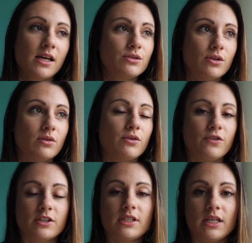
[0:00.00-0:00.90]
So the
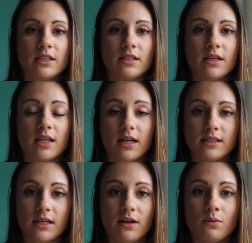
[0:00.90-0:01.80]
first thing that I
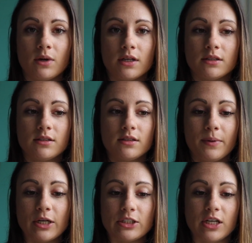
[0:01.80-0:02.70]
did was
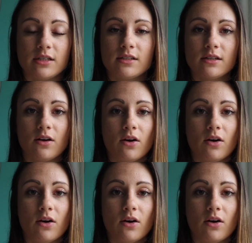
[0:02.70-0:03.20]
purchase